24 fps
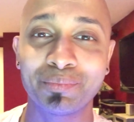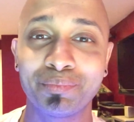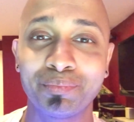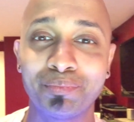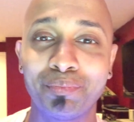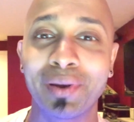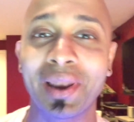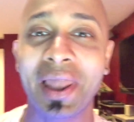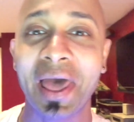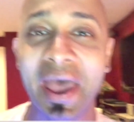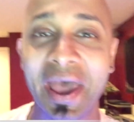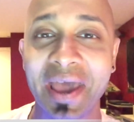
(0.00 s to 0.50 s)

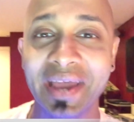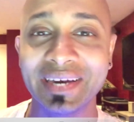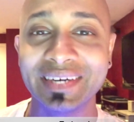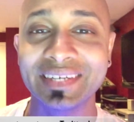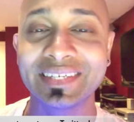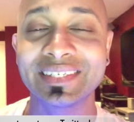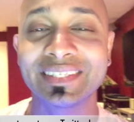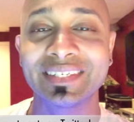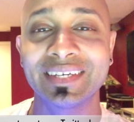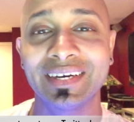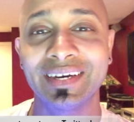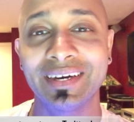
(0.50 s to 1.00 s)

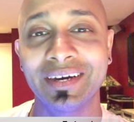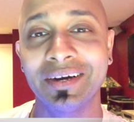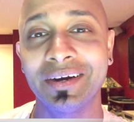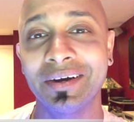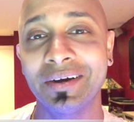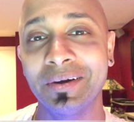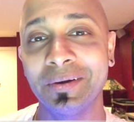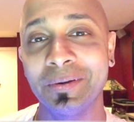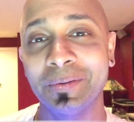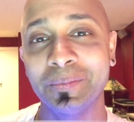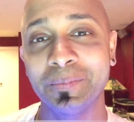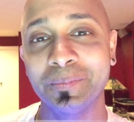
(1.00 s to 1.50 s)
planned
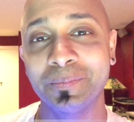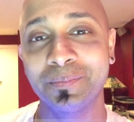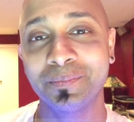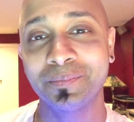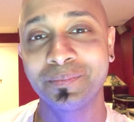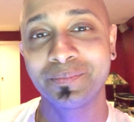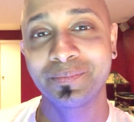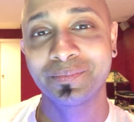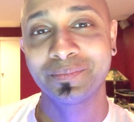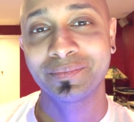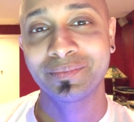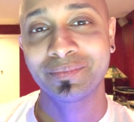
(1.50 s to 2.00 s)

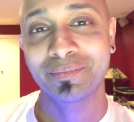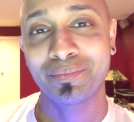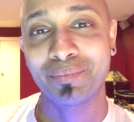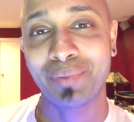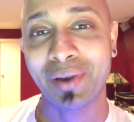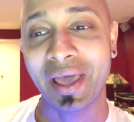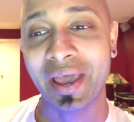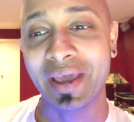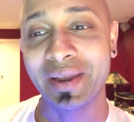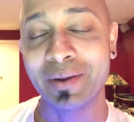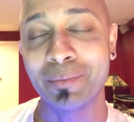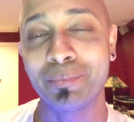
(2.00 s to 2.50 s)

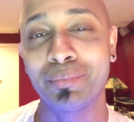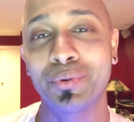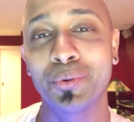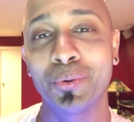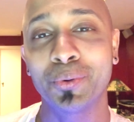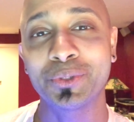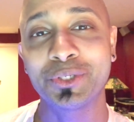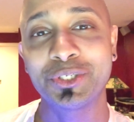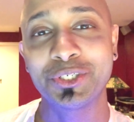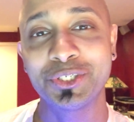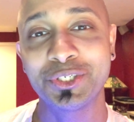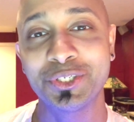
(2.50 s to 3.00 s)

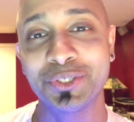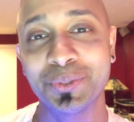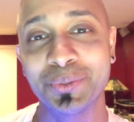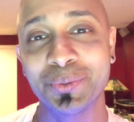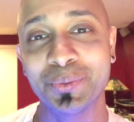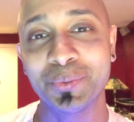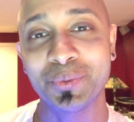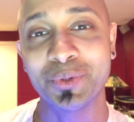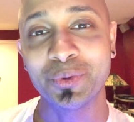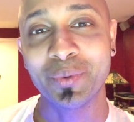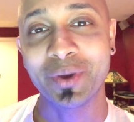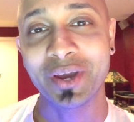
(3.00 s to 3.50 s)
approach
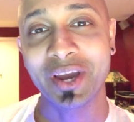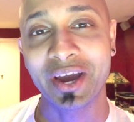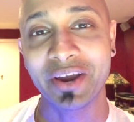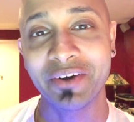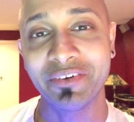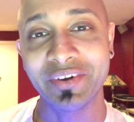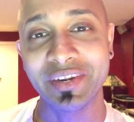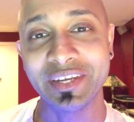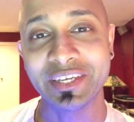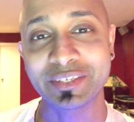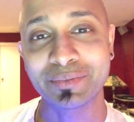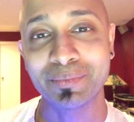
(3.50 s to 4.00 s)
to the way I
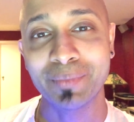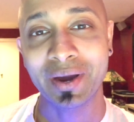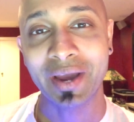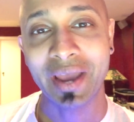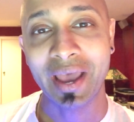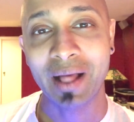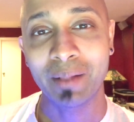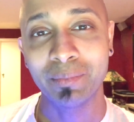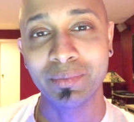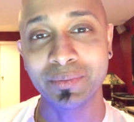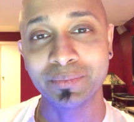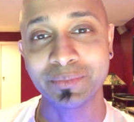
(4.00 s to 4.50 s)
release my
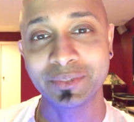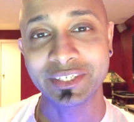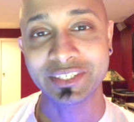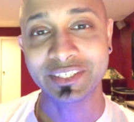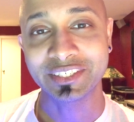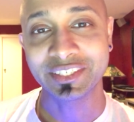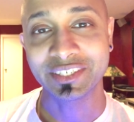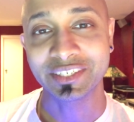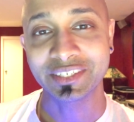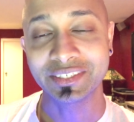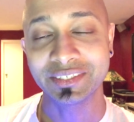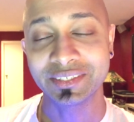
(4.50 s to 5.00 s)
albums and
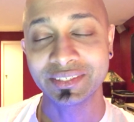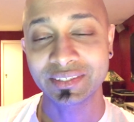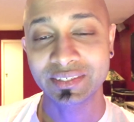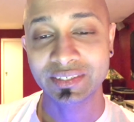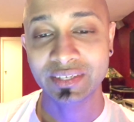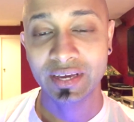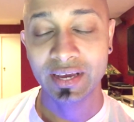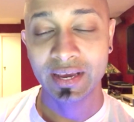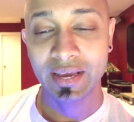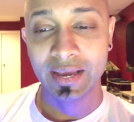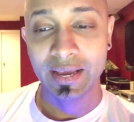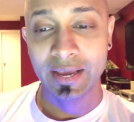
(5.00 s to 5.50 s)
singles.
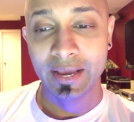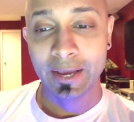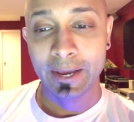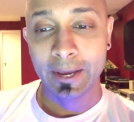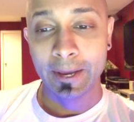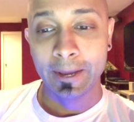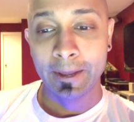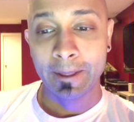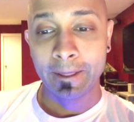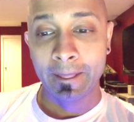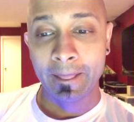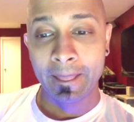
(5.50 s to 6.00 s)

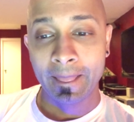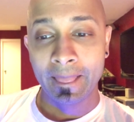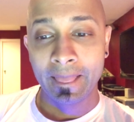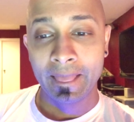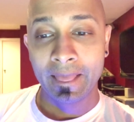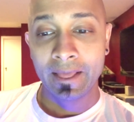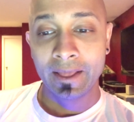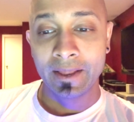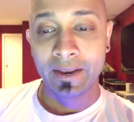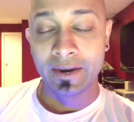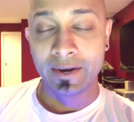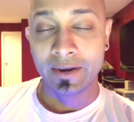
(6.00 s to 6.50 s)

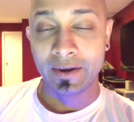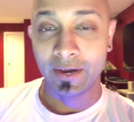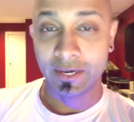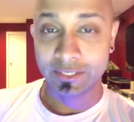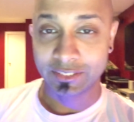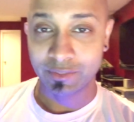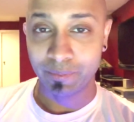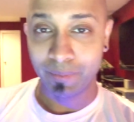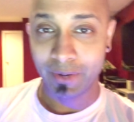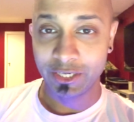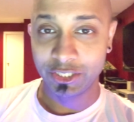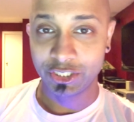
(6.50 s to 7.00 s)
Not
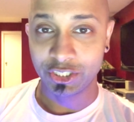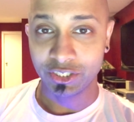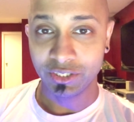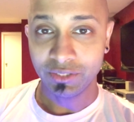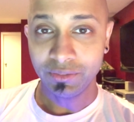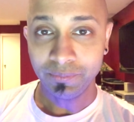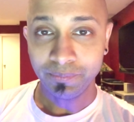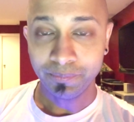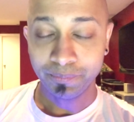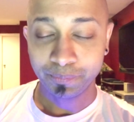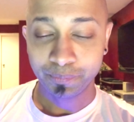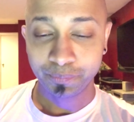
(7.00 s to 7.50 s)
to
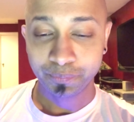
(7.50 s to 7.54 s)
mention,